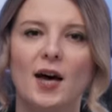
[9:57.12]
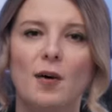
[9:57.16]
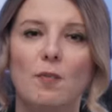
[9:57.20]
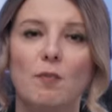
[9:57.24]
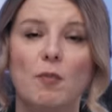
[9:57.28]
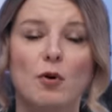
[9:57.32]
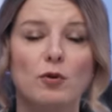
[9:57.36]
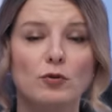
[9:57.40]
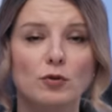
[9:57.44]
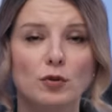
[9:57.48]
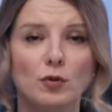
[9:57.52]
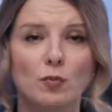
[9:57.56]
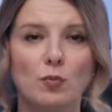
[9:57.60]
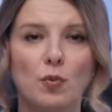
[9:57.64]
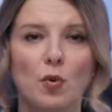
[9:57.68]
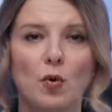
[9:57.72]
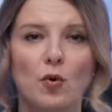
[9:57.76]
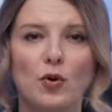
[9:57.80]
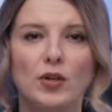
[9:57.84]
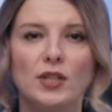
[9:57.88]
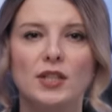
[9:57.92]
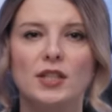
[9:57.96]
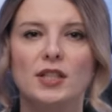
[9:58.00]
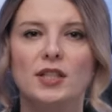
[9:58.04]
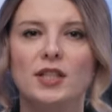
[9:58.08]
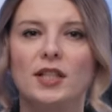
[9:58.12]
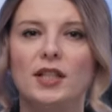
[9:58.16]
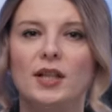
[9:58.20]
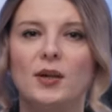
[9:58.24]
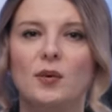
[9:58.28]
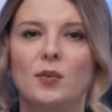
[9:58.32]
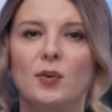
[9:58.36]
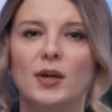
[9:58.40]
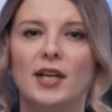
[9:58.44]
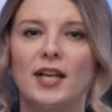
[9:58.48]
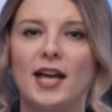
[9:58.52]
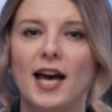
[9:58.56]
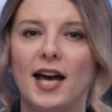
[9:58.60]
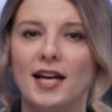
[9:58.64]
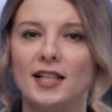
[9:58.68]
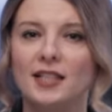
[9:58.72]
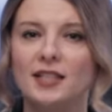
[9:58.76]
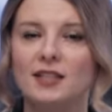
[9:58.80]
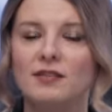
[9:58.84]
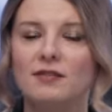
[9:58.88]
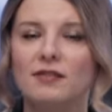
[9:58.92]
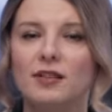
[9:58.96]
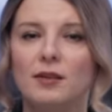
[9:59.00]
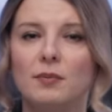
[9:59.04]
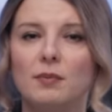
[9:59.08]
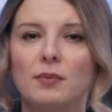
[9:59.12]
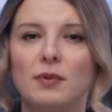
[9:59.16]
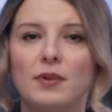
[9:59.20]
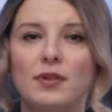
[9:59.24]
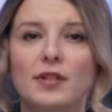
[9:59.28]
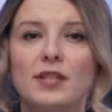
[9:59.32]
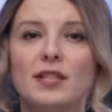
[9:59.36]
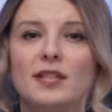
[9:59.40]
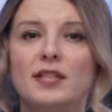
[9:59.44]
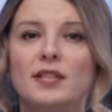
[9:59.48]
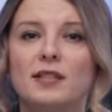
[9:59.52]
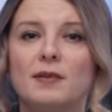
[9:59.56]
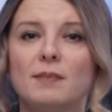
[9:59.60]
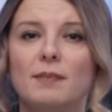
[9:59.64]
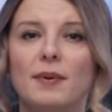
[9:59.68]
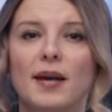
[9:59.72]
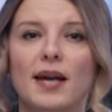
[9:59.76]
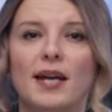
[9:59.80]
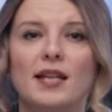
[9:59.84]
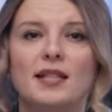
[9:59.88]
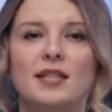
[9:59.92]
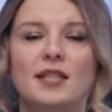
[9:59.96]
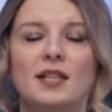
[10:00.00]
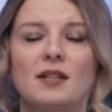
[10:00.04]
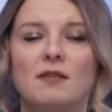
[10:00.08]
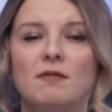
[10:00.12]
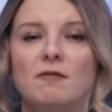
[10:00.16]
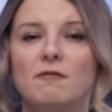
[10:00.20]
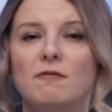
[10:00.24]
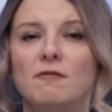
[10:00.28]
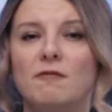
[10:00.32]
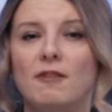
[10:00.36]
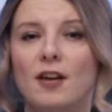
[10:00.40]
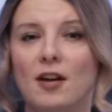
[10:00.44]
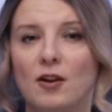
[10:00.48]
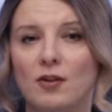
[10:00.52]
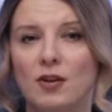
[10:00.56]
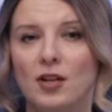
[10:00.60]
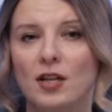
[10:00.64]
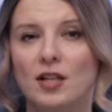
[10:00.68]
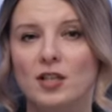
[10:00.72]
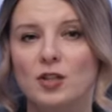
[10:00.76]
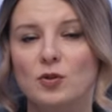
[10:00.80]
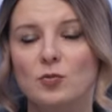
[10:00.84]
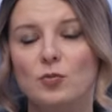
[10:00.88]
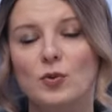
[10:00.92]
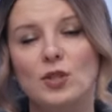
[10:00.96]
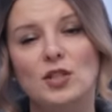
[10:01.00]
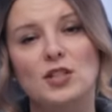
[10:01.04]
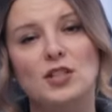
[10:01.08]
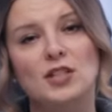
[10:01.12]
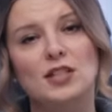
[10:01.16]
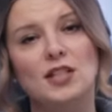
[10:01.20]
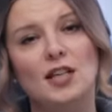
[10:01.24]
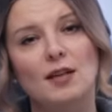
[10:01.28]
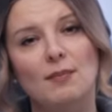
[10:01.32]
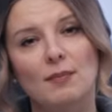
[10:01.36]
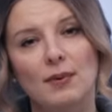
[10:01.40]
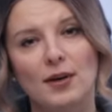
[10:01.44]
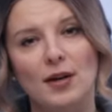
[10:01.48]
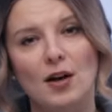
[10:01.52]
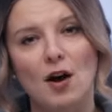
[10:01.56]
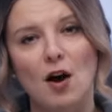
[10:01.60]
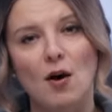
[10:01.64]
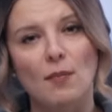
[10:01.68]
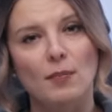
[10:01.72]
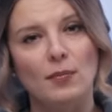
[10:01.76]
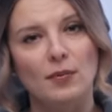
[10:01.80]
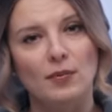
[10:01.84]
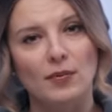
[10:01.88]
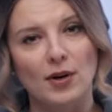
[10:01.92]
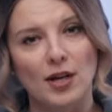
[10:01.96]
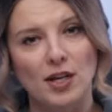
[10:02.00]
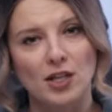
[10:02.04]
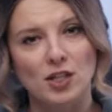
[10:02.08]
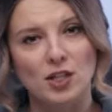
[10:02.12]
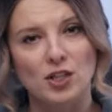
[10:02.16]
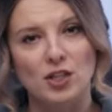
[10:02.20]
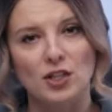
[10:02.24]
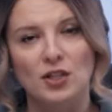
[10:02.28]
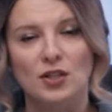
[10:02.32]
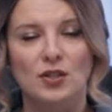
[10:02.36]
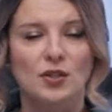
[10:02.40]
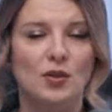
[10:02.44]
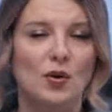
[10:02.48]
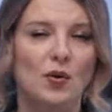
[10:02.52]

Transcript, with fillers: Most importantly, we actively participate in various peacekeeping operations